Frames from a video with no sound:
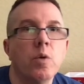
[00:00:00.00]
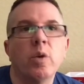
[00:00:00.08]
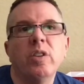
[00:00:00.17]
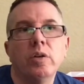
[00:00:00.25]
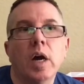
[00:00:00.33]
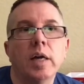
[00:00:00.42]

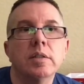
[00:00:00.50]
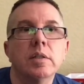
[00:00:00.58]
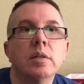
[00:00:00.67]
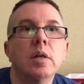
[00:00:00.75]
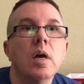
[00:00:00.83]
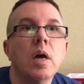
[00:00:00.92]
you guys.
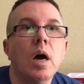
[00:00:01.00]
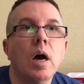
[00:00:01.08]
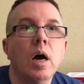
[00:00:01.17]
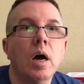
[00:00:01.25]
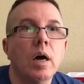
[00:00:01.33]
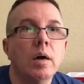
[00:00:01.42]

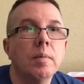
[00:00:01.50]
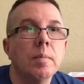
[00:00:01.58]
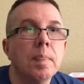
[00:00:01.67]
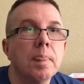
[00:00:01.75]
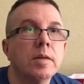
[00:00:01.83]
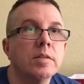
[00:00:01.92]

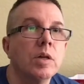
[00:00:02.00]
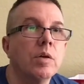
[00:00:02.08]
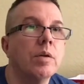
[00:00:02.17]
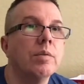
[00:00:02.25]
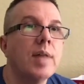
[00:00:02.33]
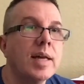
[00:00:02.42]

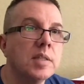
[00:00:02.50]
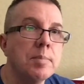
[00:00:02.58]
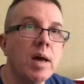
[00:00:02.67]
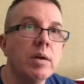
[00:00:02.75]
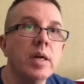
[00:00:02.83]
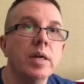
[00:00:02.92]
So that's
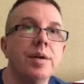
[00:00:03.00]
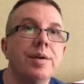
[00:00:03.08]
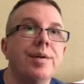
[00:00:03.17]
about it.